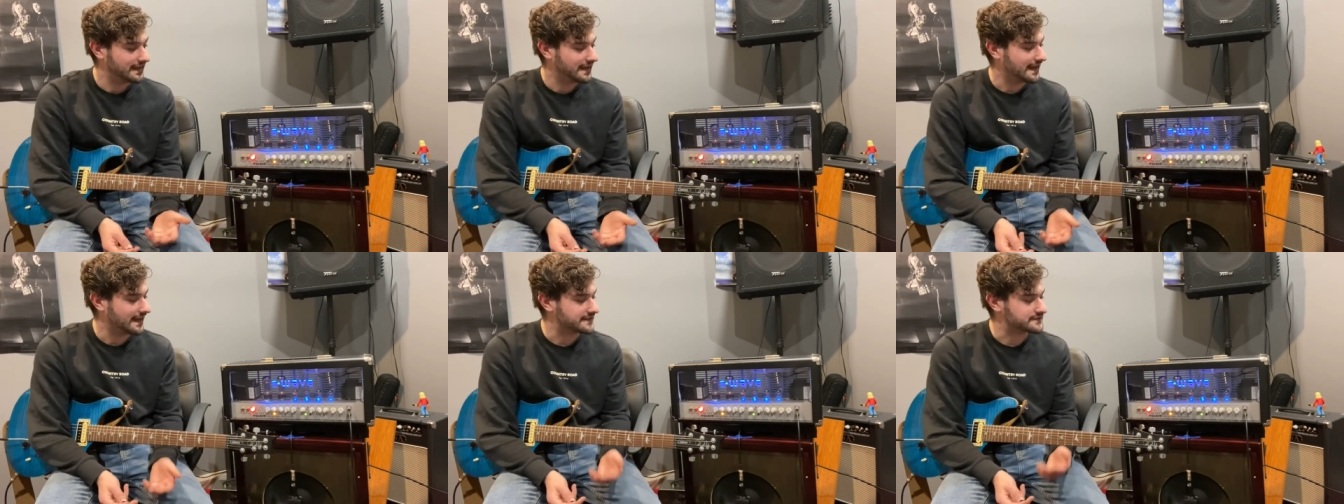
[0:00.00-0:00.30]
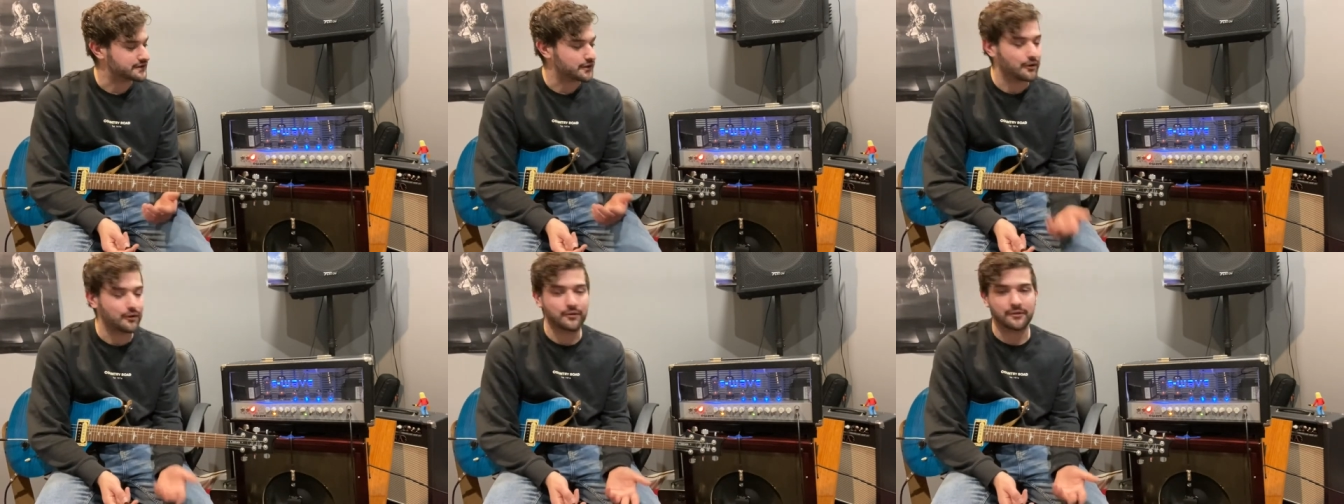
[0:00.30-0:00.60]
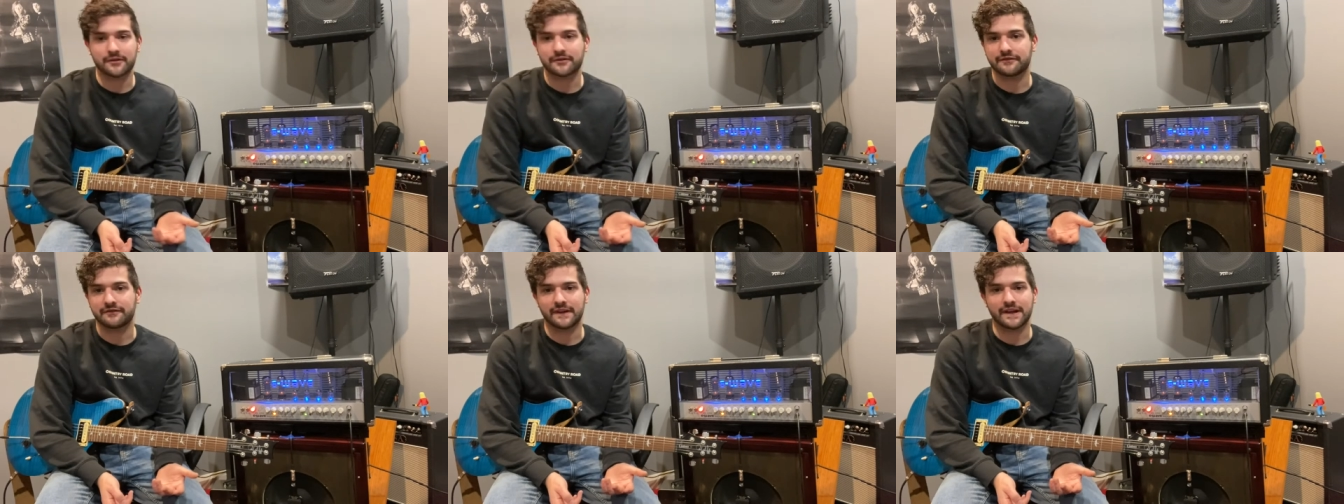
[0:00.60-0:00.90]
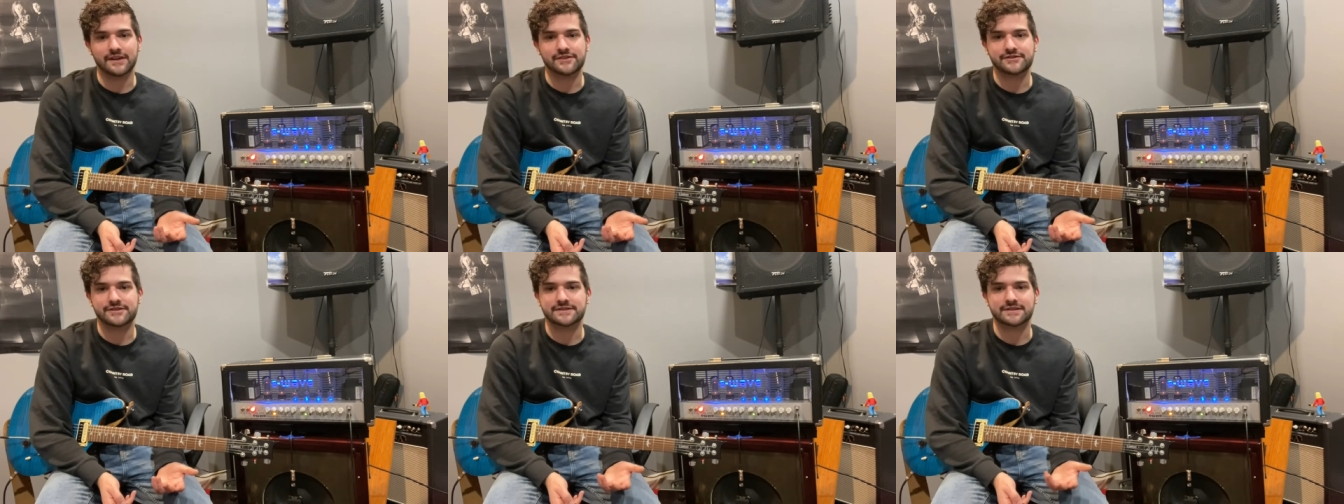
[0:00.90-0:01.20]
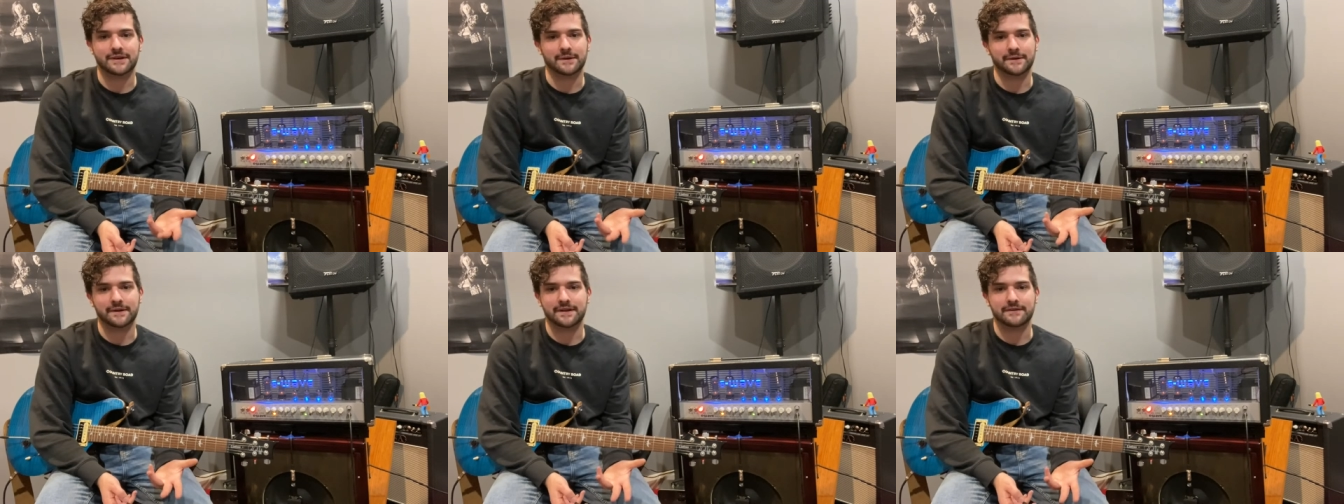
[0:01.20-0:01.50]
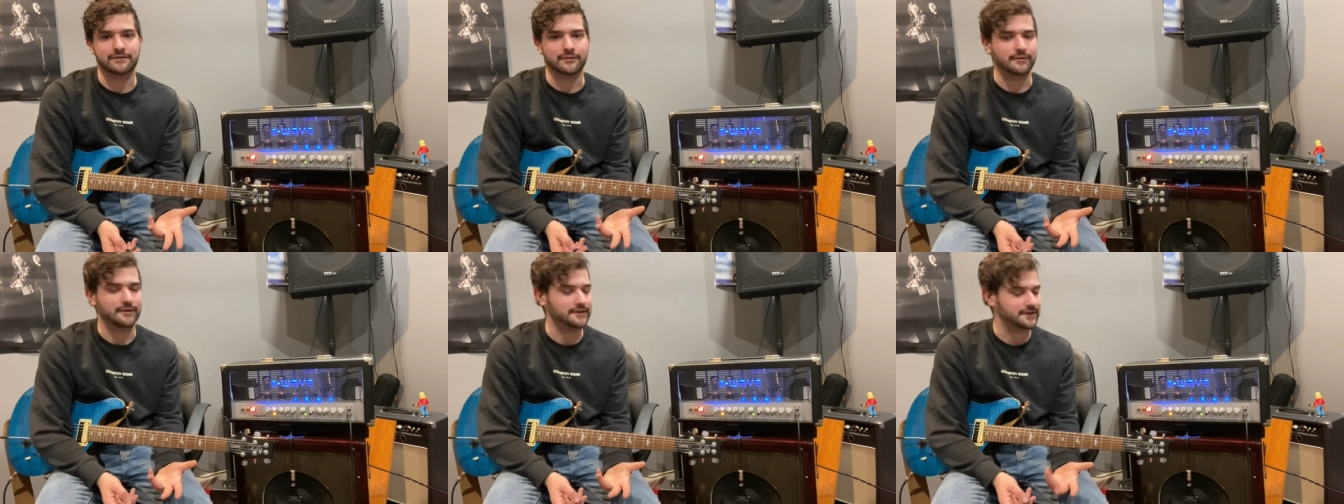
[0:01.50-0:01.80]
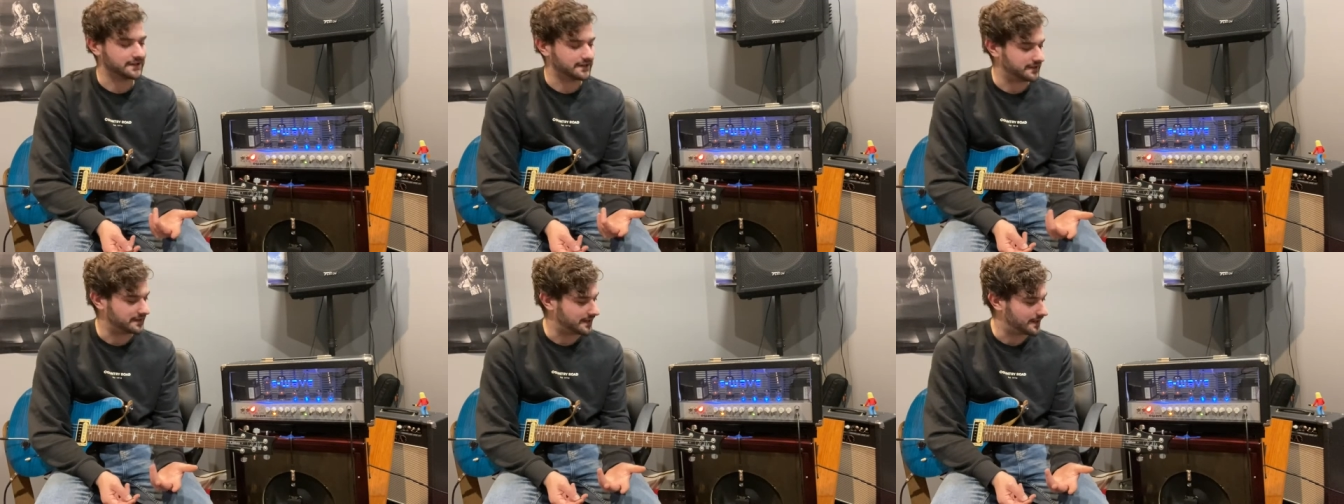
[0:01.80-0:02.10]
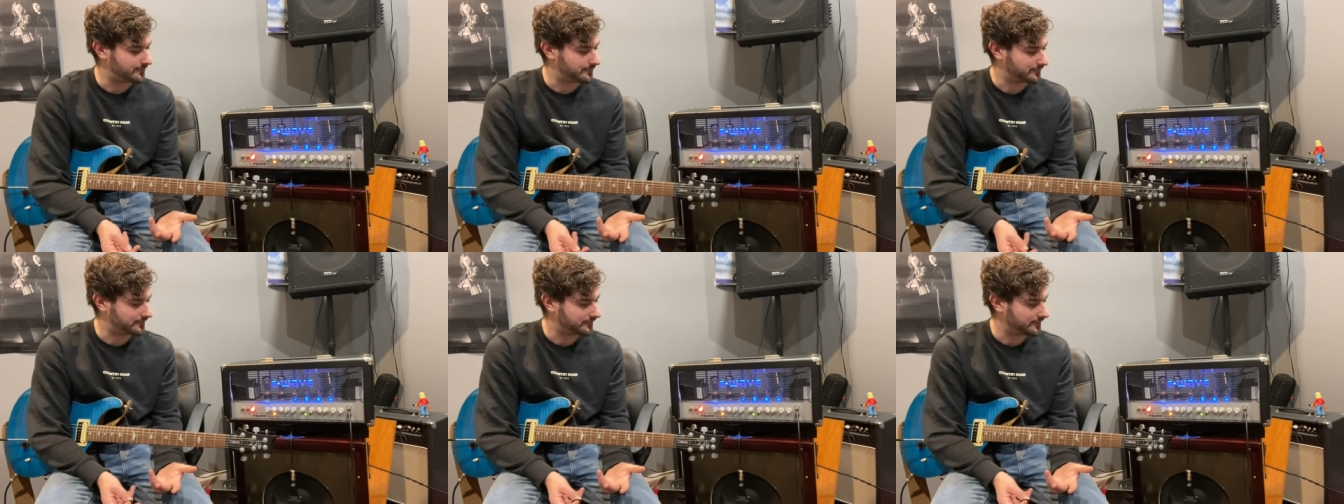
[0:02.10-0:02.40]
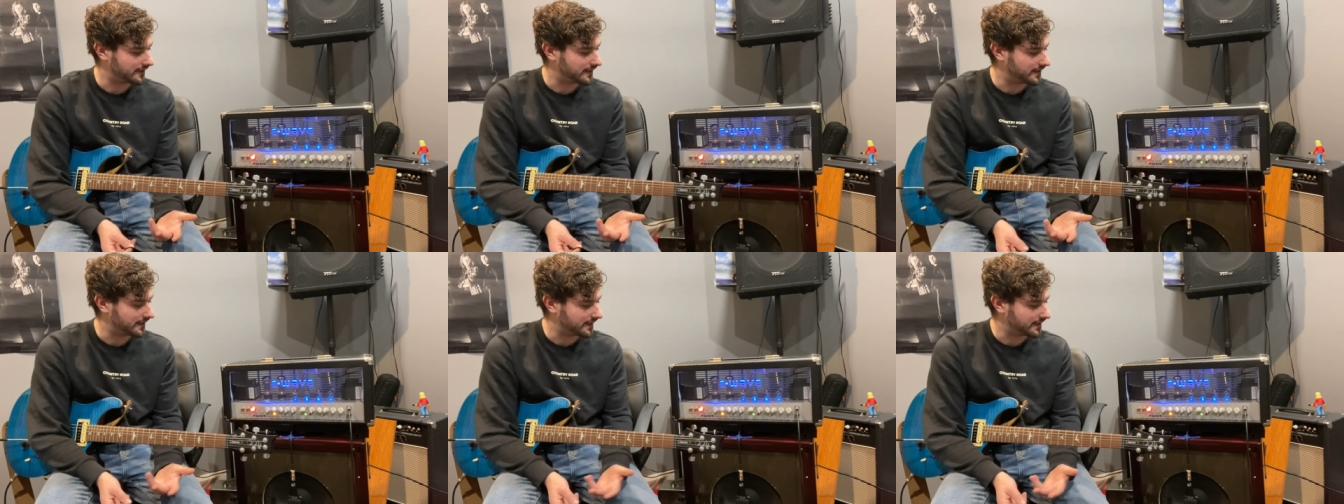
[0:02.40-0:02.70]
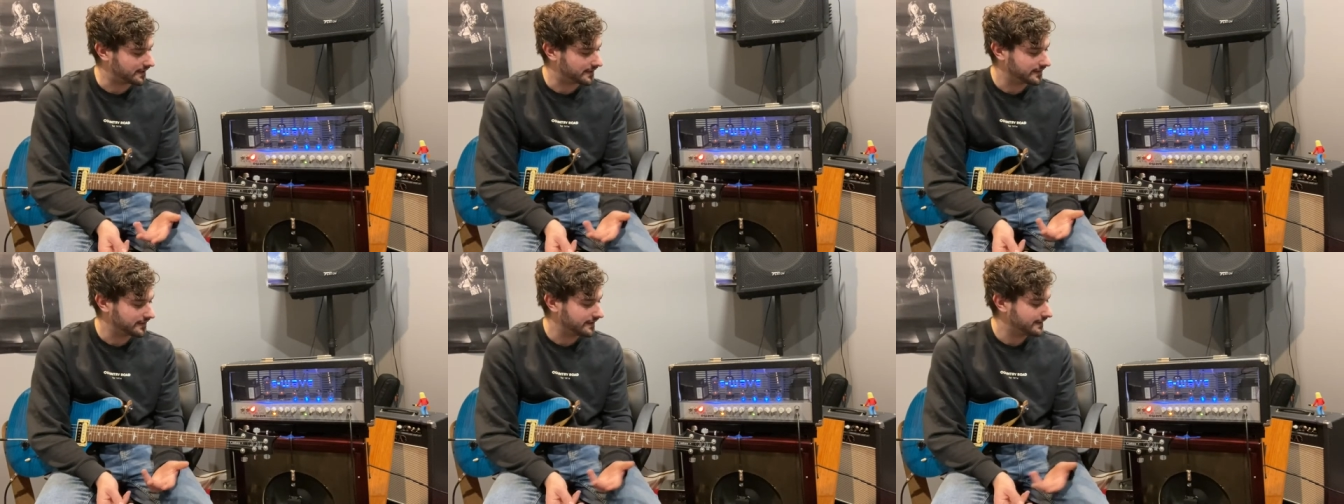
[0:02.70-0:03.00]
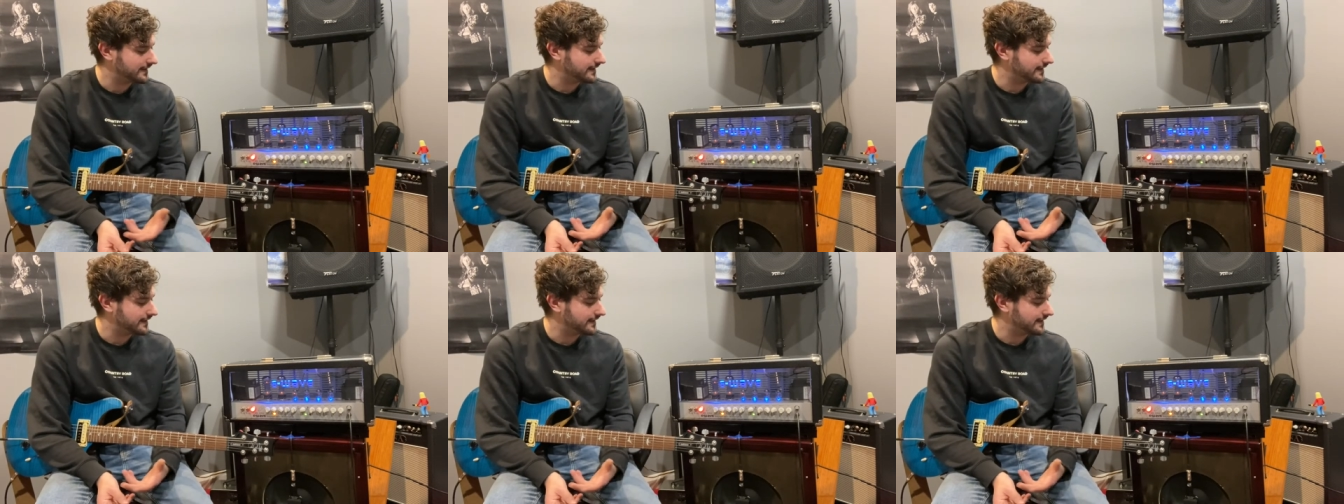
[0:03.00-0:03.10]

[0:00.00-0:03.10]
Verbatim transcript: Has all the features I would ever want in an amplifier.